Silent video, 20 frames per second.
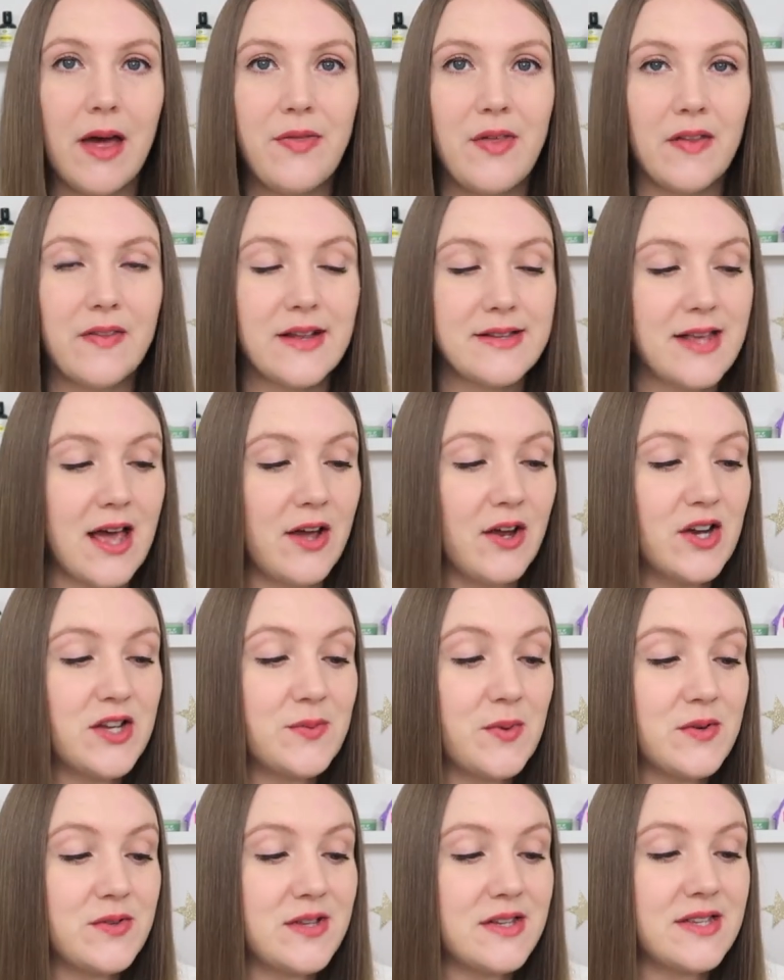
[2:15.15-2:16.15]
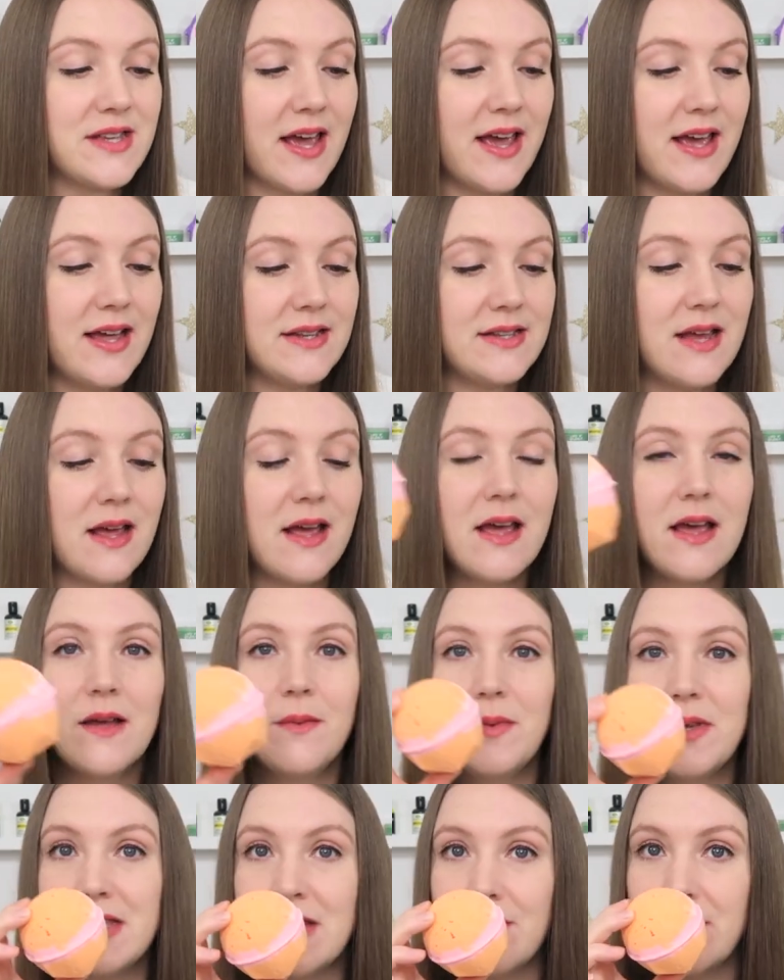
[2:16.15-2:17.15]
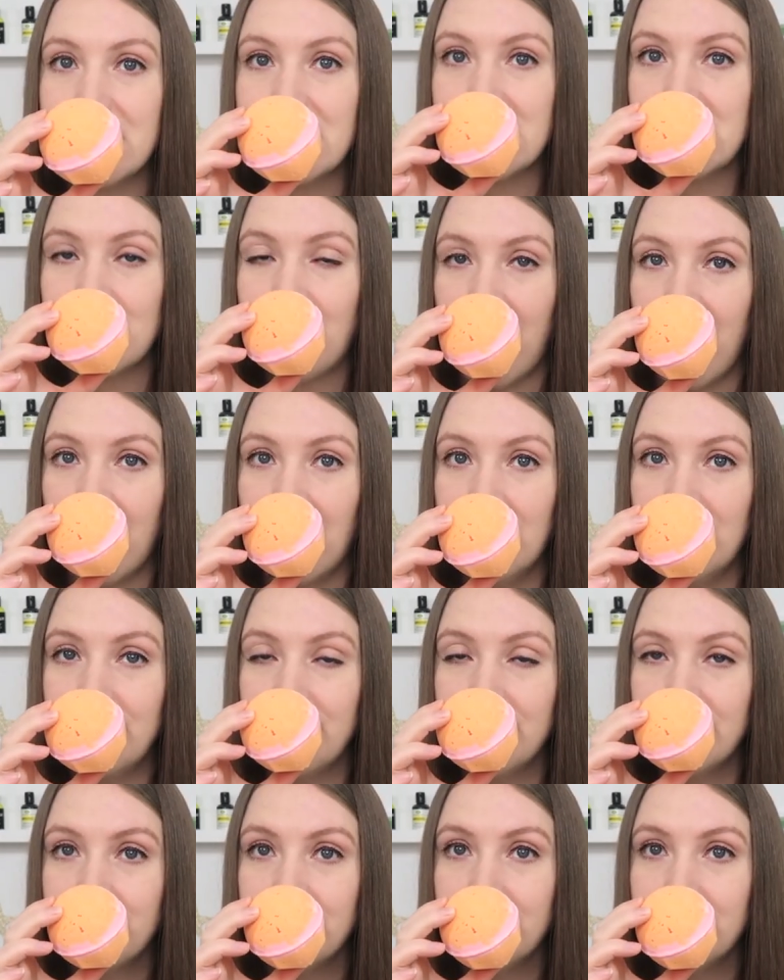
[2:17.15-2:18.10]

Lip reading: I think that's how you're supposed to say it. Let me just give it a smell.